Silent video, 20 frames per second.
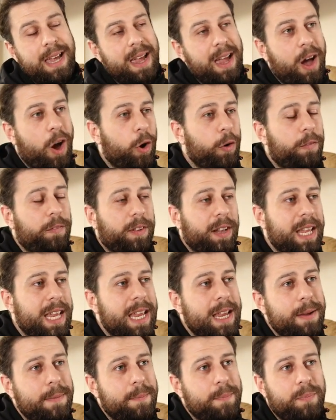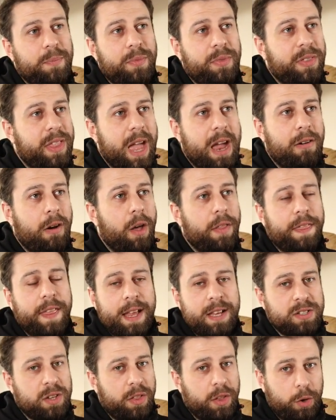hopefully there are
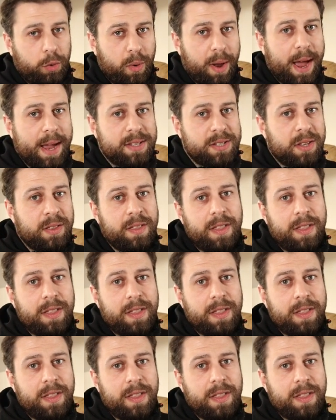things on the horizon.